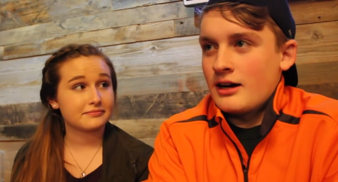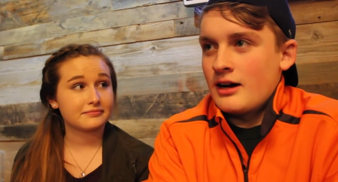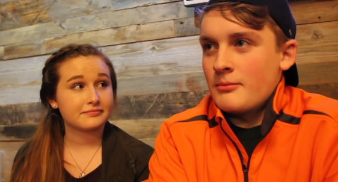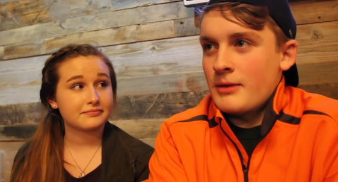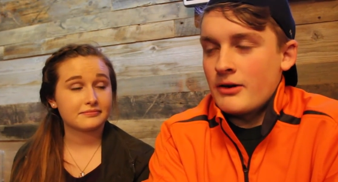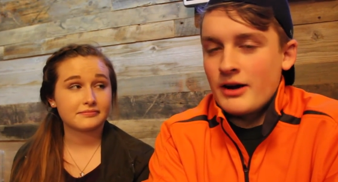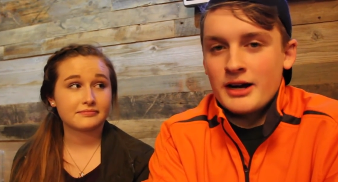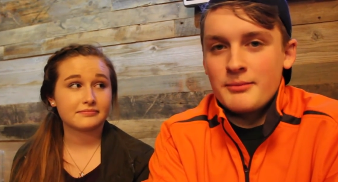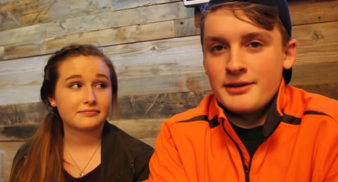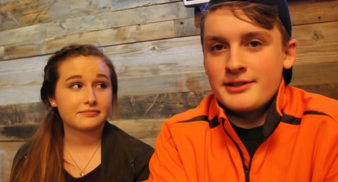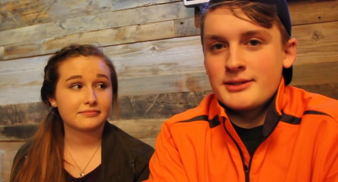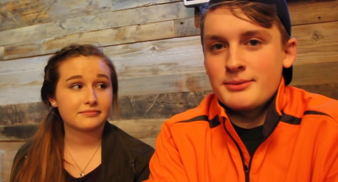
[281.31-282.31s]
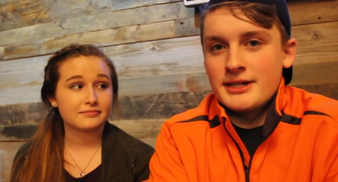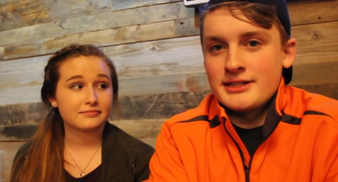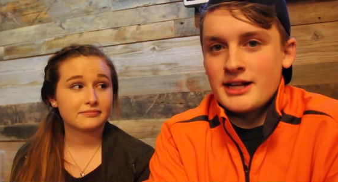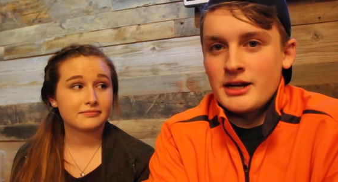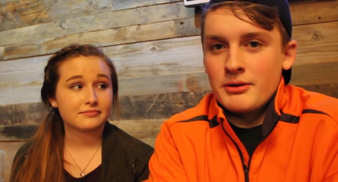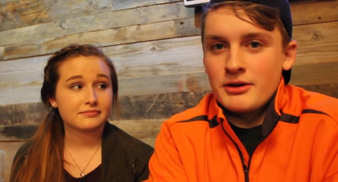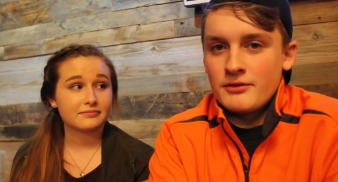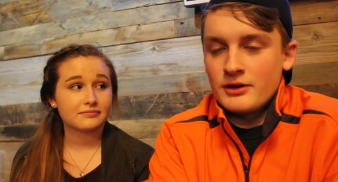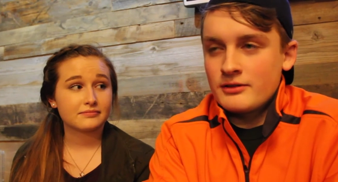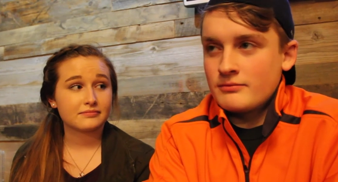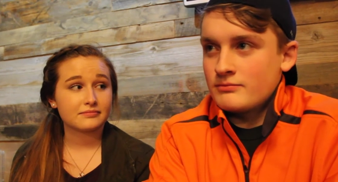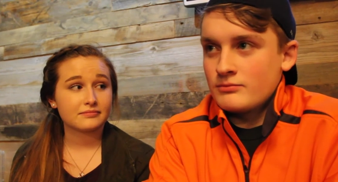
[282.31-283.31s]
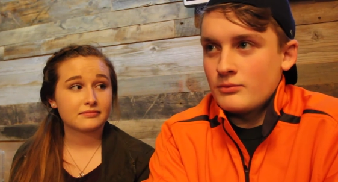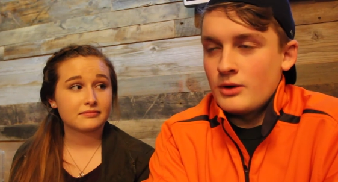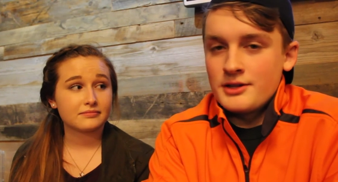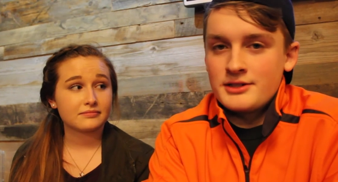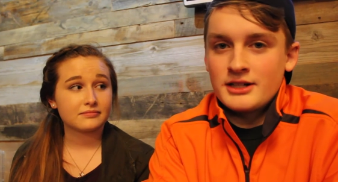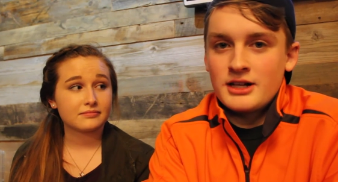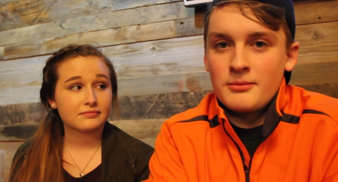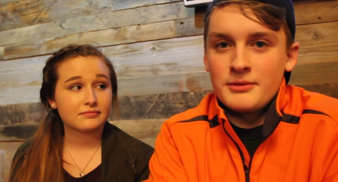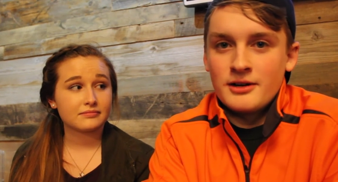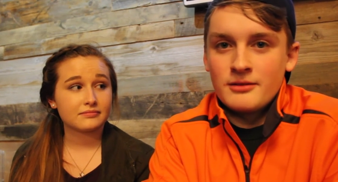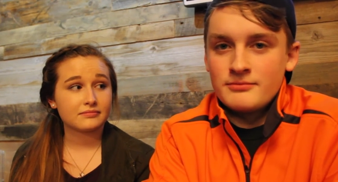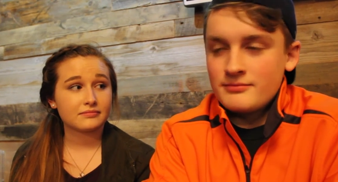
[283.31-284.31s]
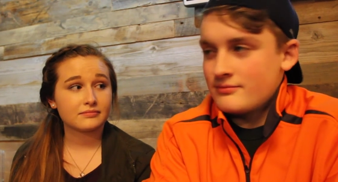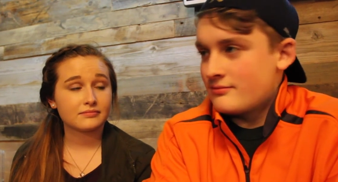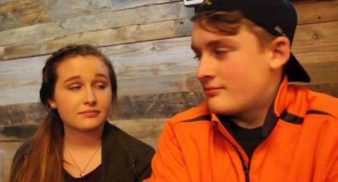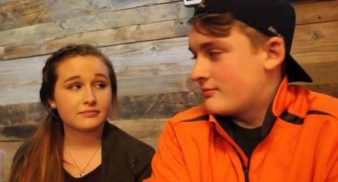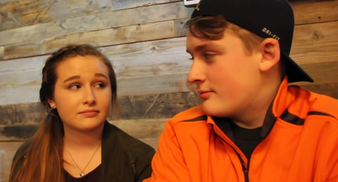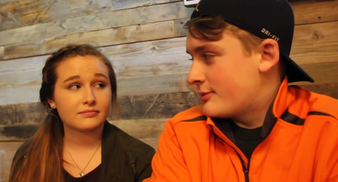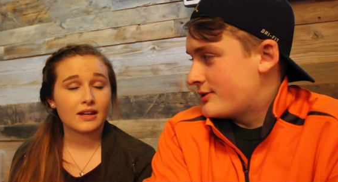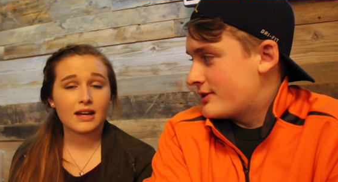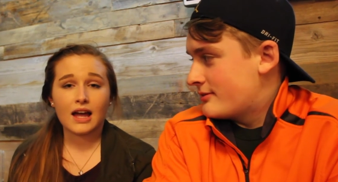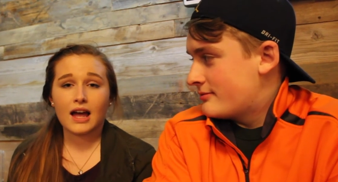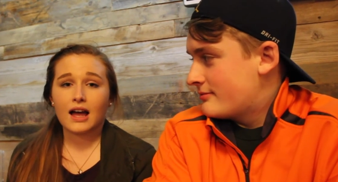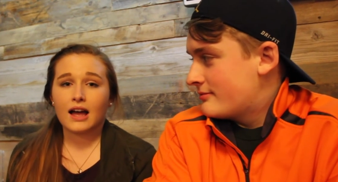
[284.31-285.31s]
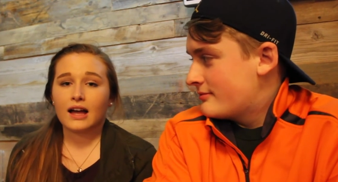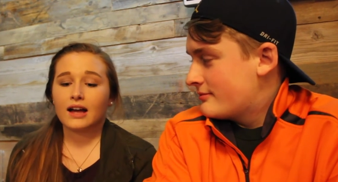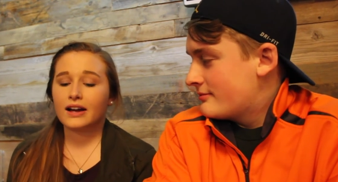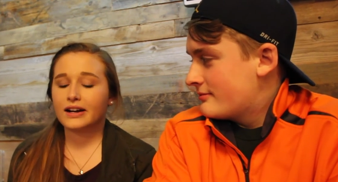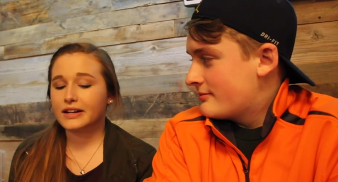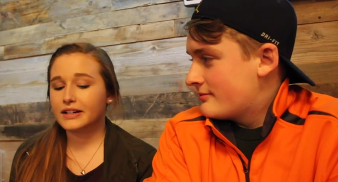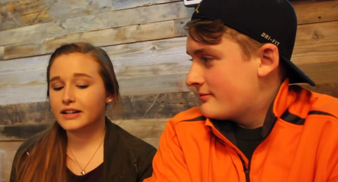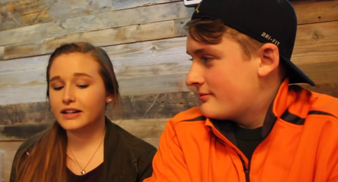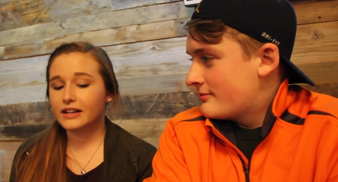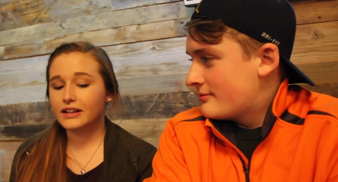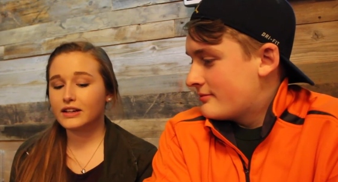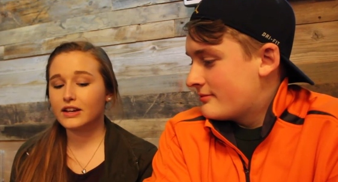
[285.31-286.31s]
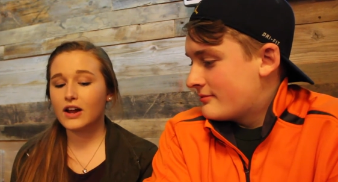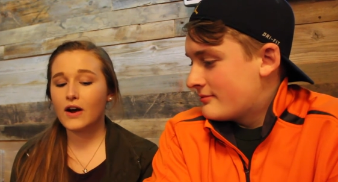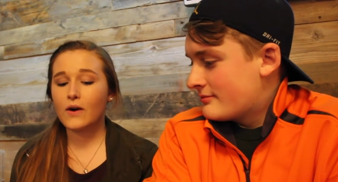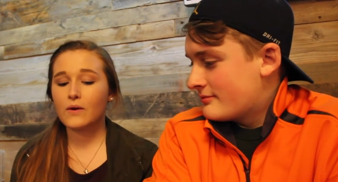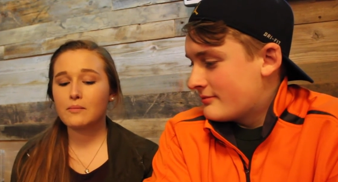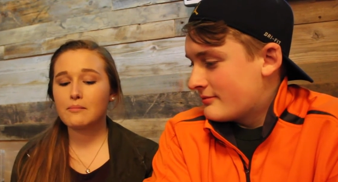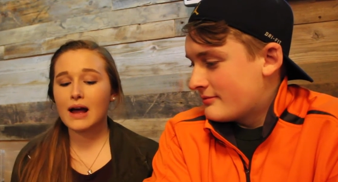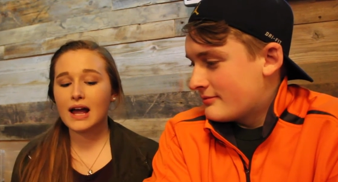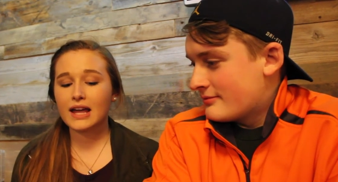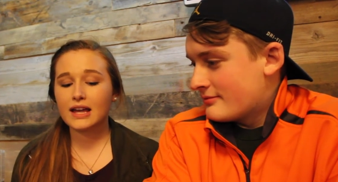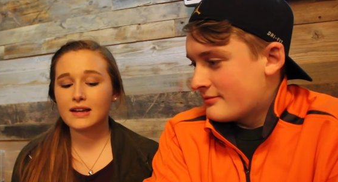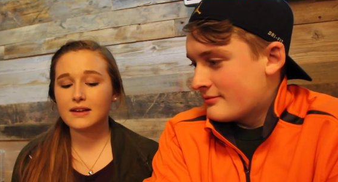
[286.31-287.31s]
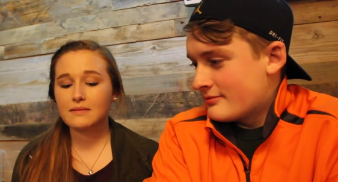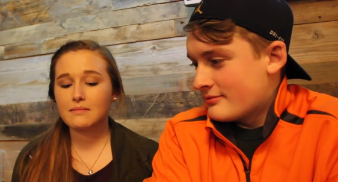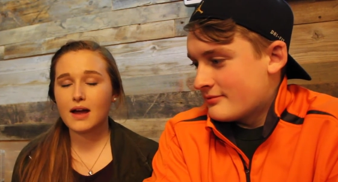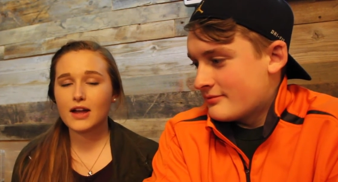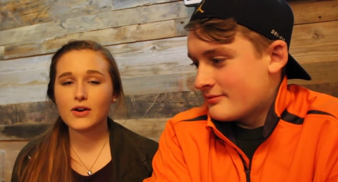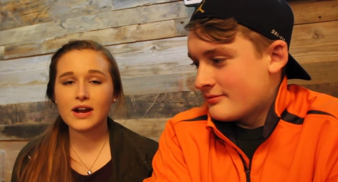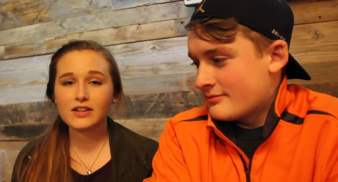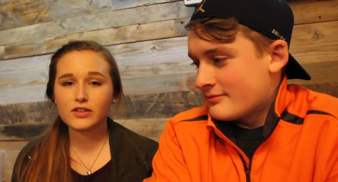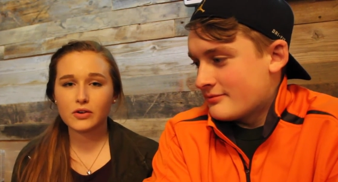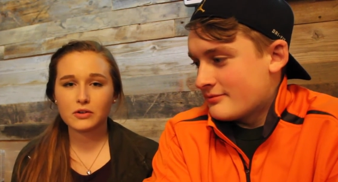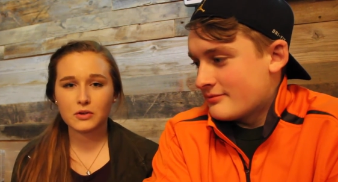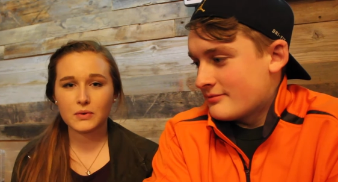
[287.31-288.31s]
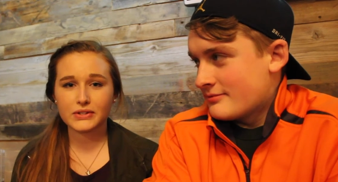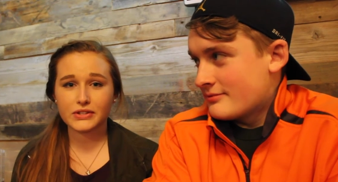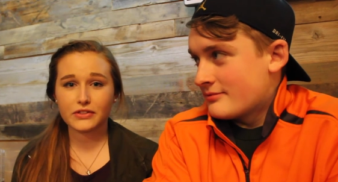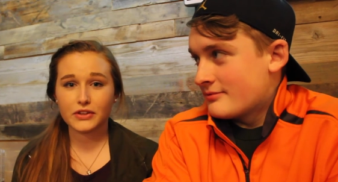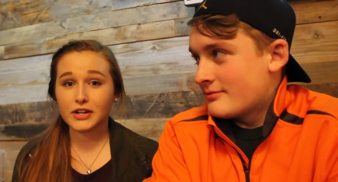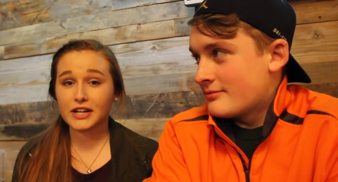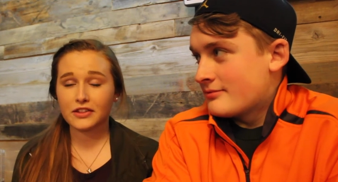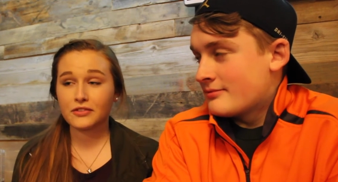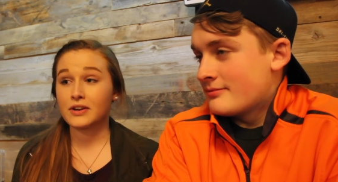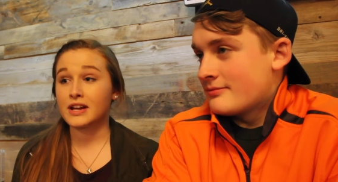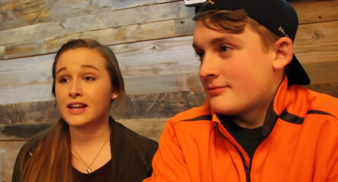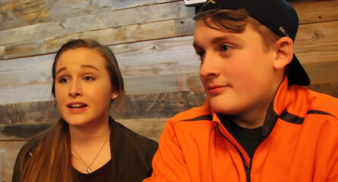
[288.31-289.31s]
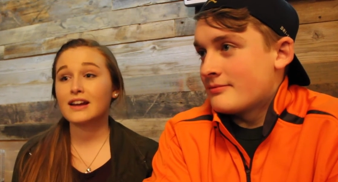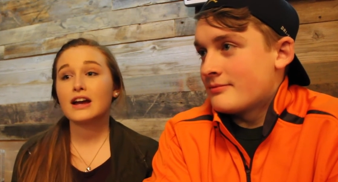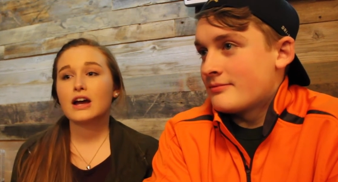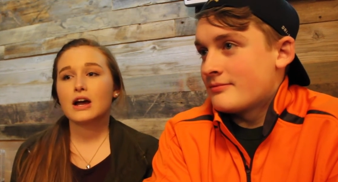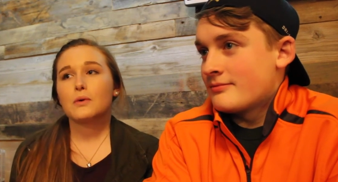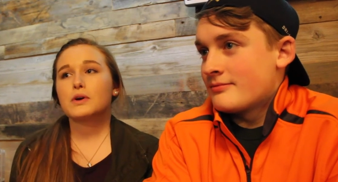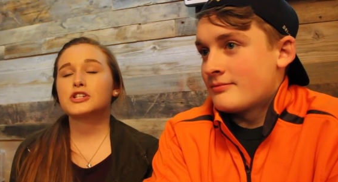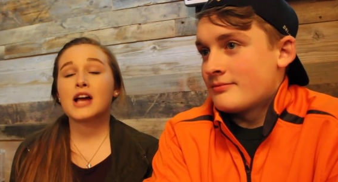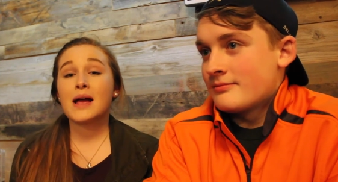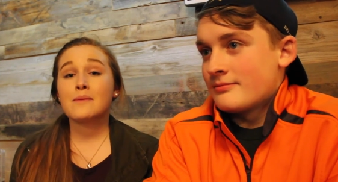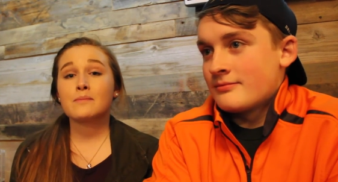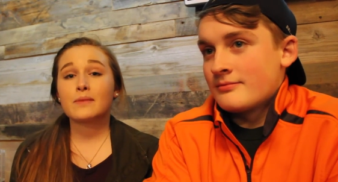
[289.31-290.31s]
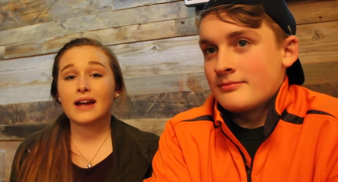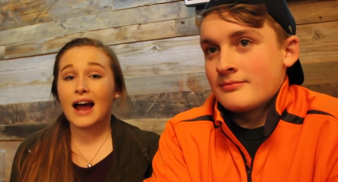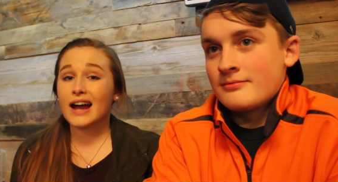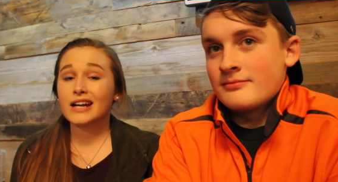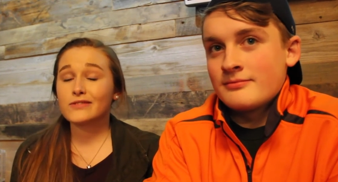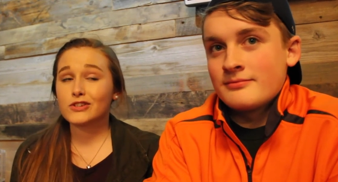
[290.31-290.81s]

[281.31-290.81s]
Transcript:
Speaker 1: Um, I recommend this place to anyone who ever wants to come here.
Speaker 2: Bridget? You know, my my grand total was a thirty-three, which I'm kind